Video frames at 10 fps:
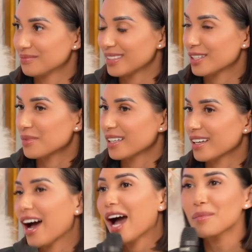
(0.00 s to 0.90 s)
And I'm
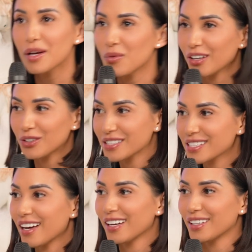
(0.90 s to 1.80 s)
like, I might want you to
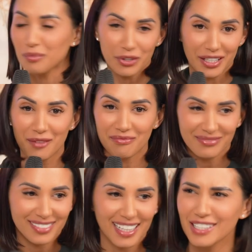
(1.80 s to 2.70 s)
sign a prenup.
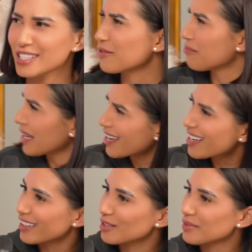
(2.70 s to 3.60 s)
And he's like, me?
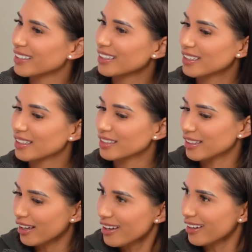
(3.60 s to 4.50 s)
And I'm like,
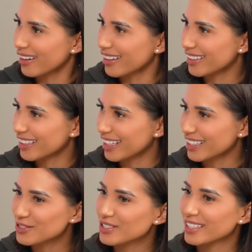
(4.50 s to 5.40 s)
yeah. And
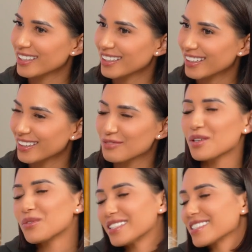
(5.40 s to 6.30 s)
he was like,
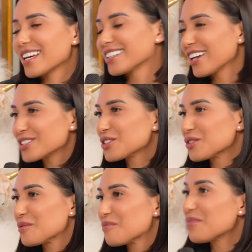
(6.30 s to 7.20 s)
but we decided not to.
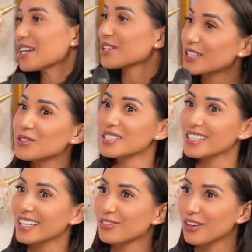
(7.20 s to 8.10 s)
But he was
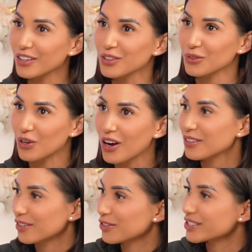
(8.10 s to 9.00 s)
like very thrown off
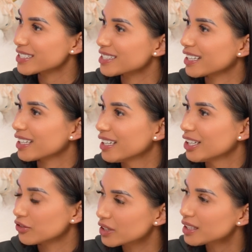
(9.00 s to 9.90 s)
at first. He's like,
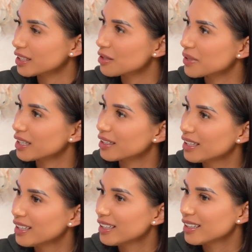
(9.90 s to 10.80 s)
really? I'm like,
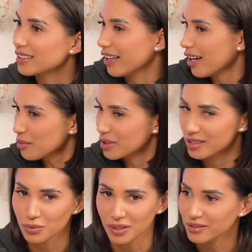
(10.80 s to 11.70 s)
yeah,
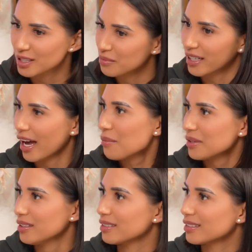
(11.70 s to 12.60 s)
because what if something
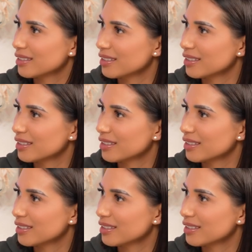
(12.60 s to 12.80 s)
happened?